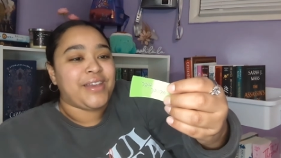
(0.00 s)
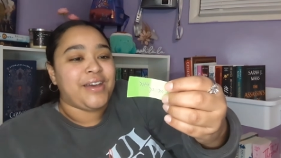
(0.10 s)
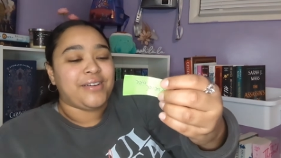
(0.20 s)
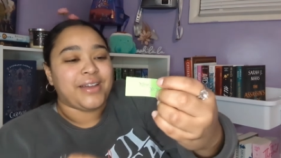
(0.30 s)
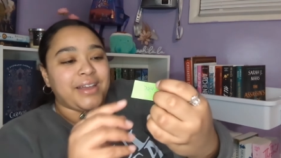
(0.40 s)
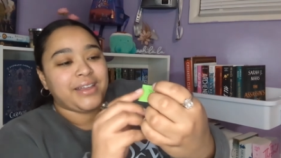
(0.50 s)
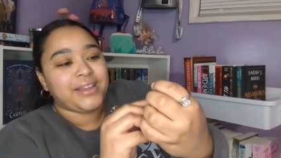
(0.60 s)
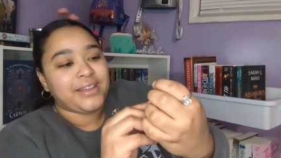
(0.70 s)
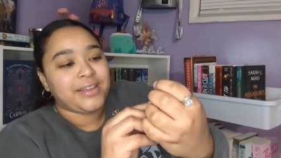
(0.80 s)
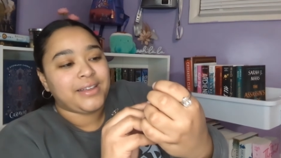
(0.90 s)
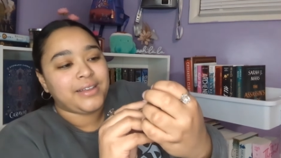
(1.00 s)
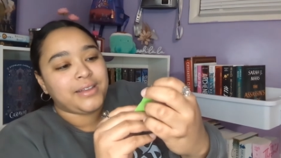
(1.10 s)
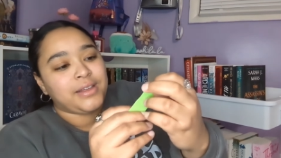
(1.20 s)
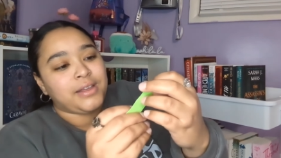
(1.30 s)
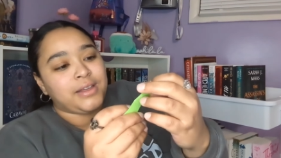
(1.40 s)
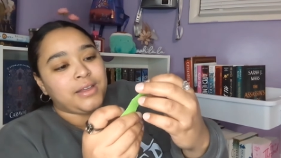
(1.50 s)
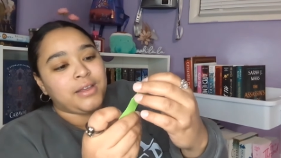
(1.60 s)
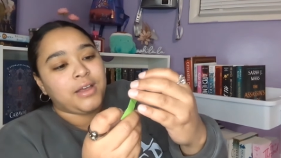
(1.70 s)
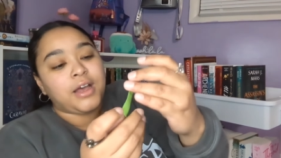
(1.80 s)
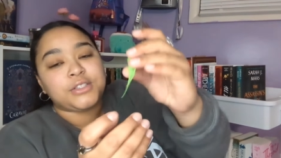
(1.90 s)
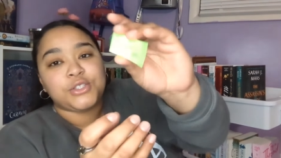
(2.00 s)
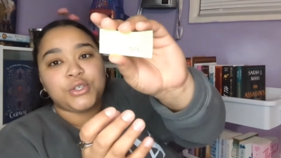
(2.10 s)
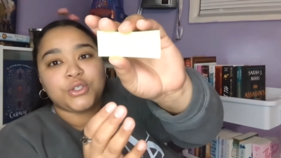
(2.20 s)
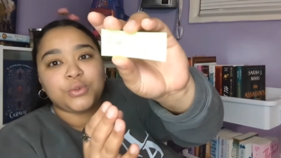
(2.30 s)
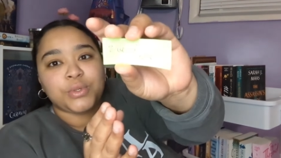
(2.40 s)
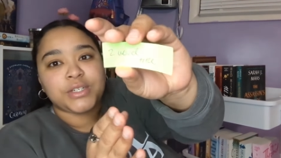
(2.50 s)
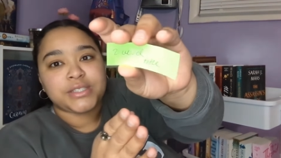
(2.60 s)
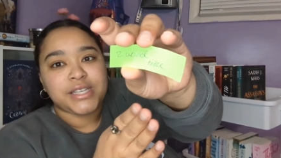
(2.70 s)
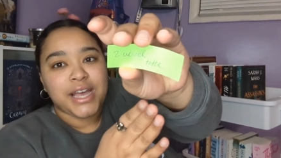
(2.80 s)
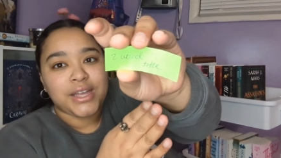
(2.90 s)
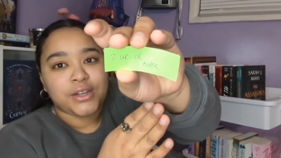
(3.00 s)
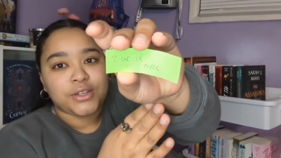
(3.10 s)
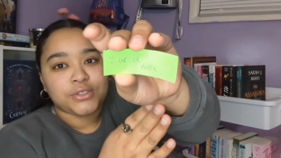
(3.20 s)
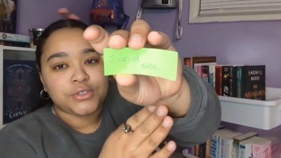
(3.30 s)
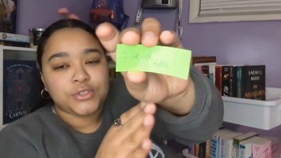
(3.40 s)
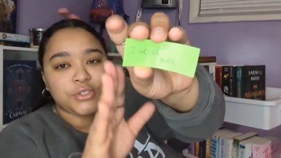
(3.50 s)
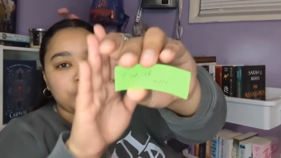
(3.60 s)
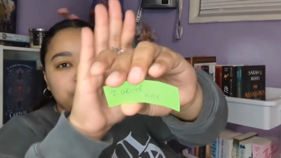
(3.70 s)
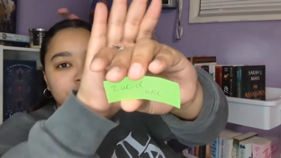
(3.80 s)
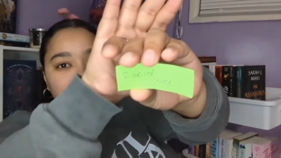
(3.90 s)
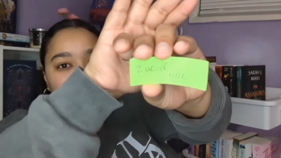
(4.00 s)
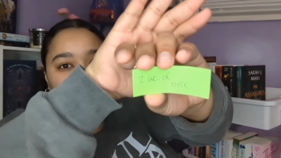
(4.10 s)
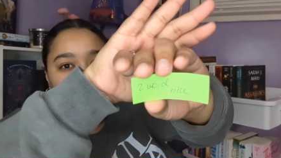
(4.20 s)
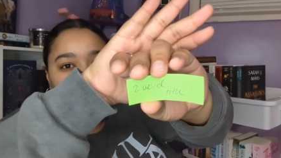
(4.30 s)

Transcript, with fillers: Okay. A two-word title. Two-word title.